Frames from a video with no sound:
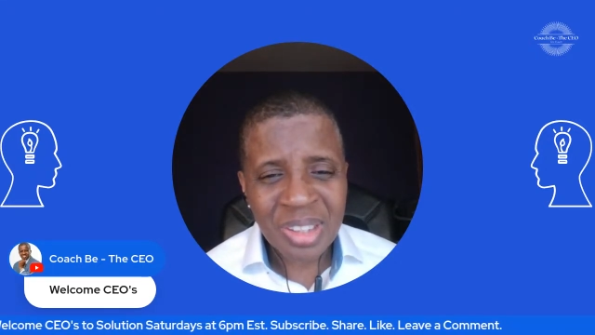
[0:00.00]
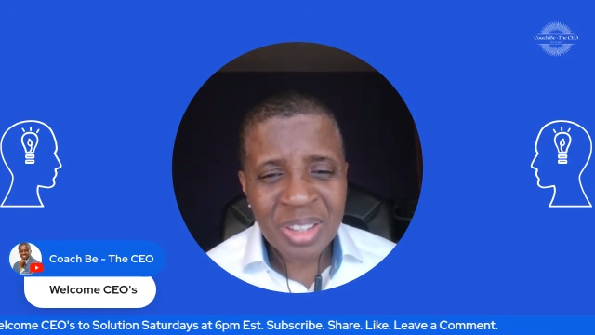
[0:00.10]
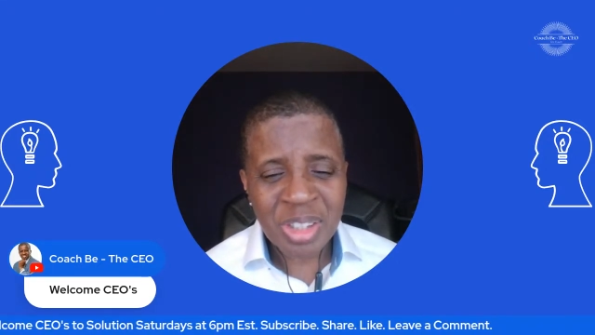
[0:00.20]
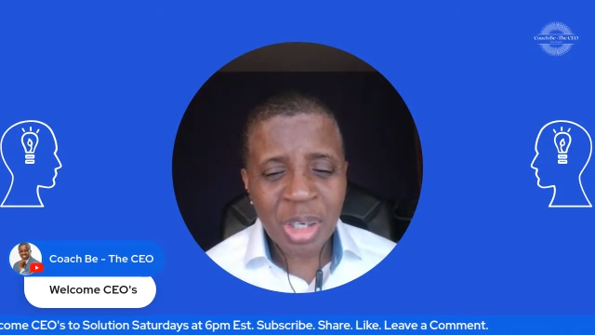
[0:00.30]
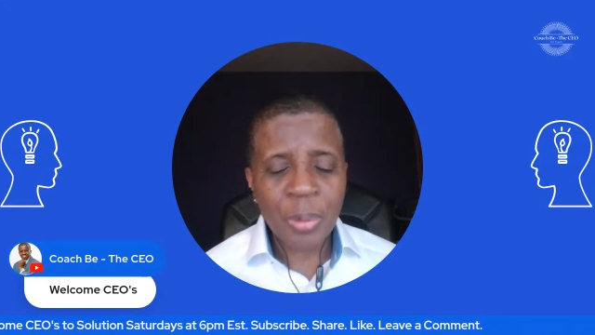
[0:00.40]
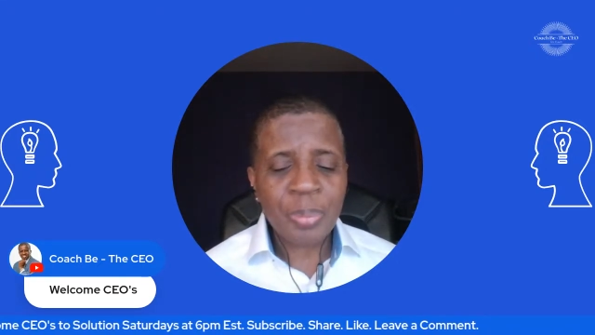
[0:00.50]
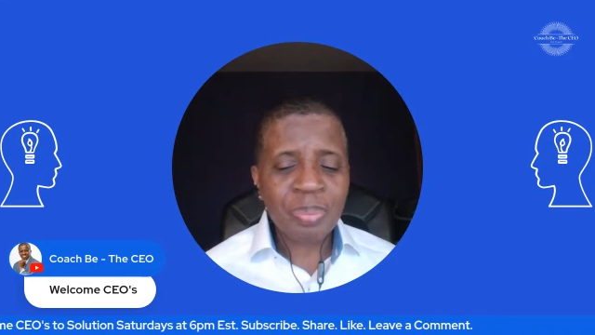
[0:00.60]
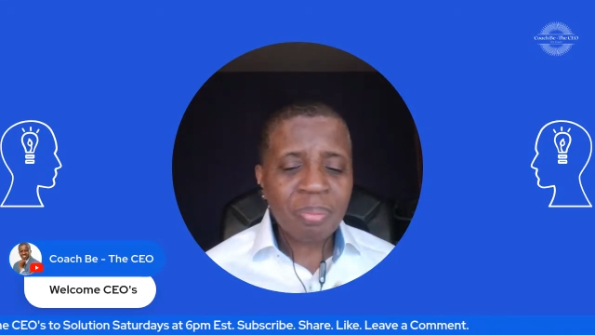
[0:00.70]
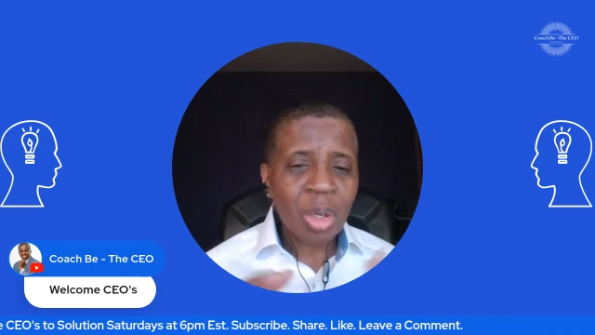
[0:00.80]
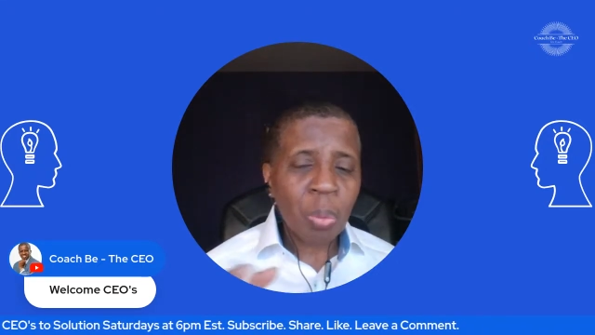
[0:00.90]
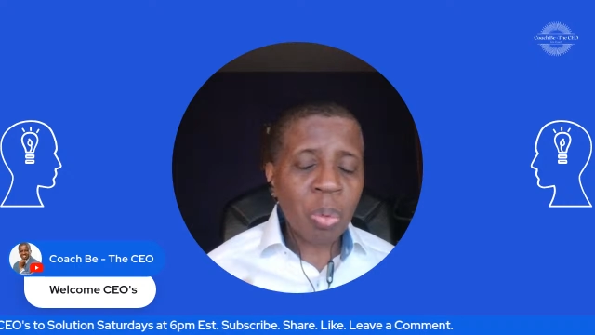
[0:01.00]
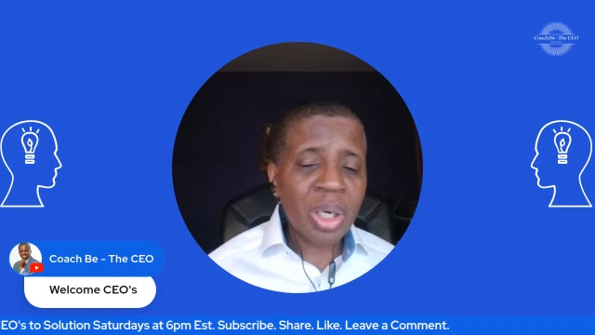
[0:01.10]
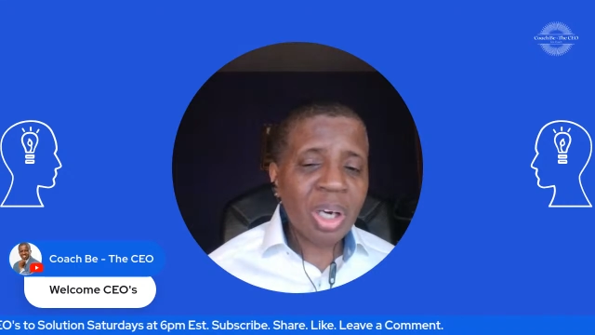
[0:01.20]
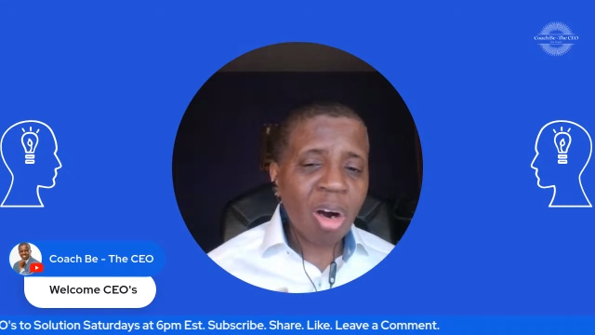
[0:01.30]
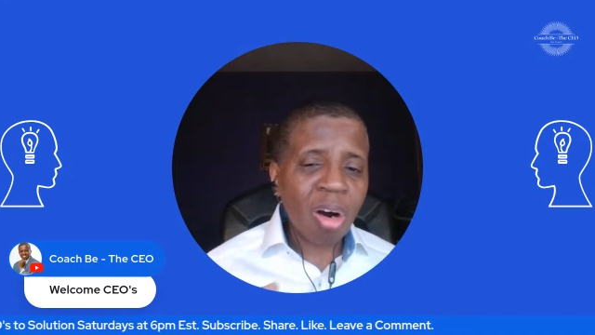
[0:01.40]
So,
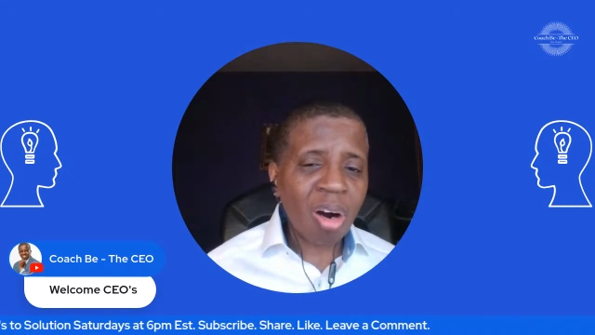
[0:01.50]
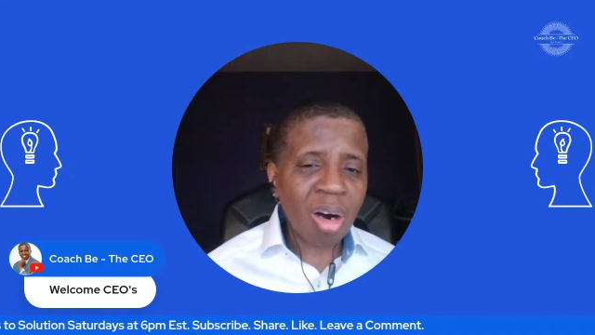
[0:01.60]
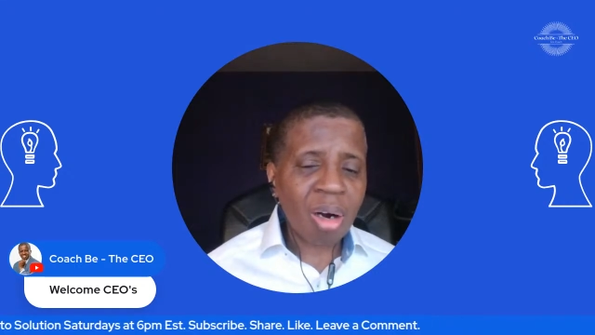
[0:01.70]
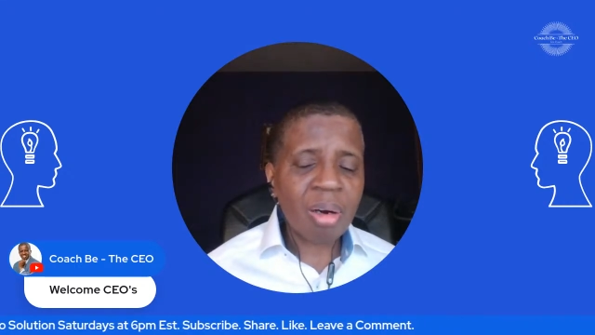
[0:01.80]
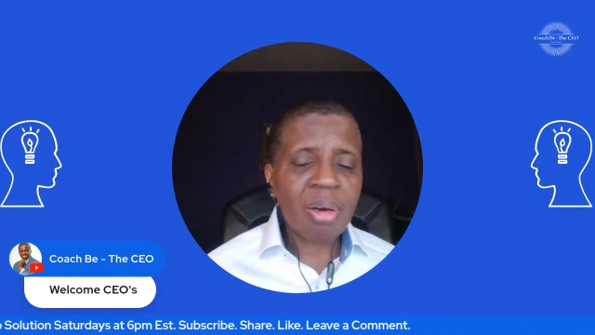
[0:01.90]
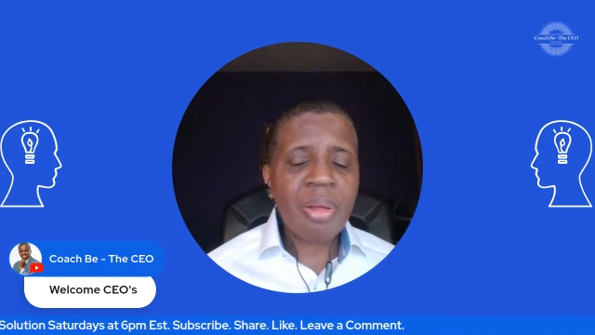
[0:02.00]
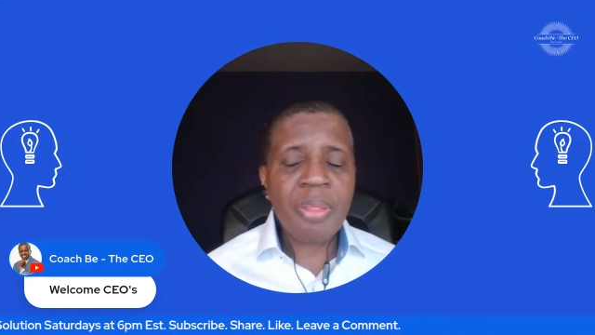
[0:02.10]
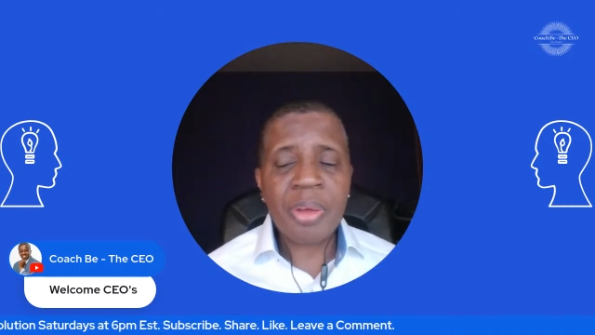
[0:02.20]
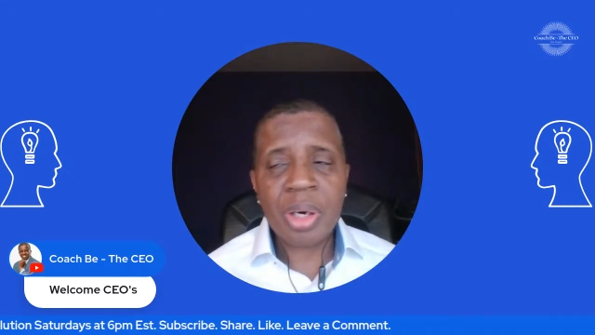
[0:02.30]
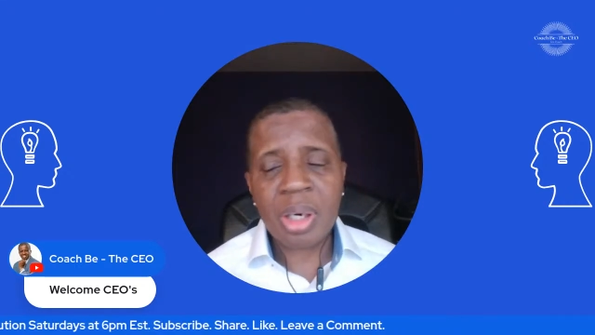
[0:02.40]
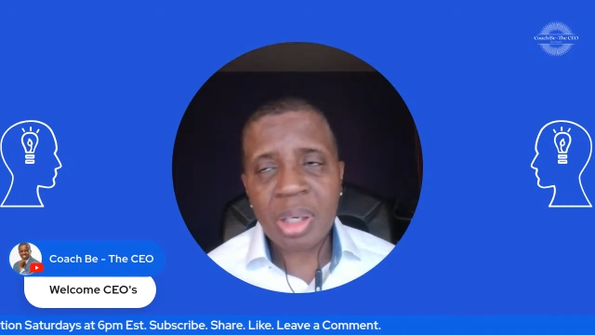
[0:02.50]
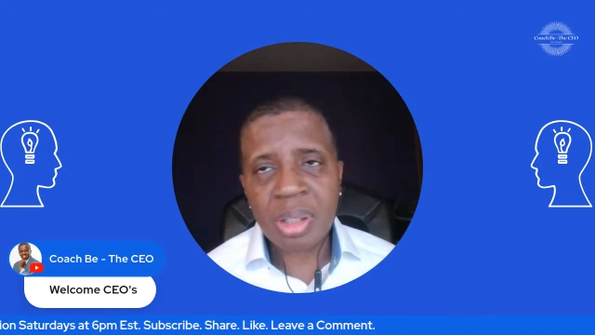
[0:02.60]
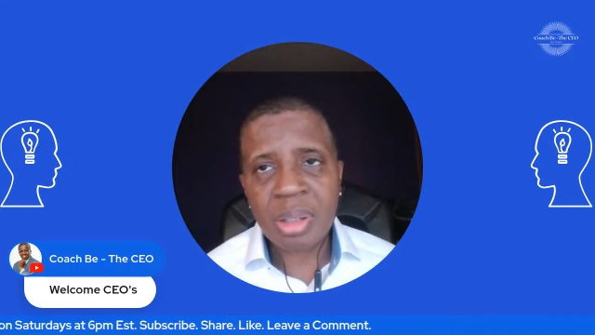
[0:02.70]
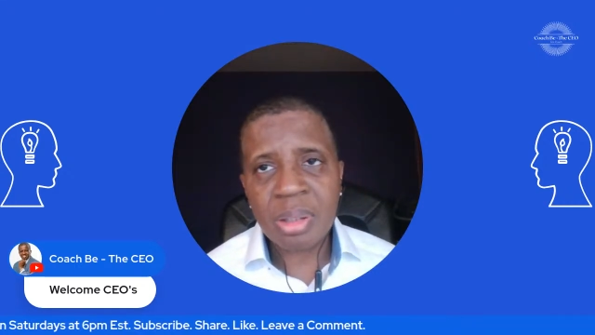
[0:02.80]
what are the